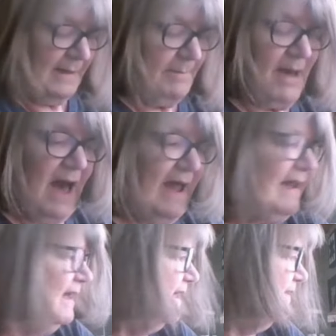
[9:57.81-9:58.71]

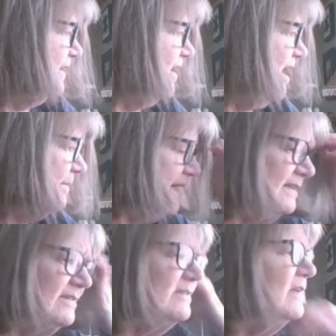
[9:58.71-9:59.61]
pie in the
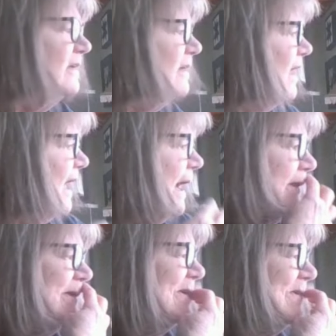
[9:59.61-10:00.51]
comments. I'll
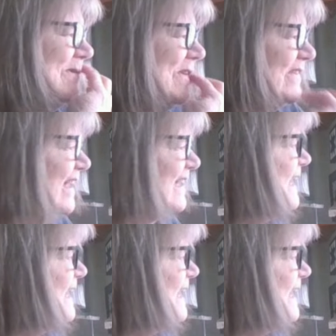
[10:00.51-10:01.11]
use this. I like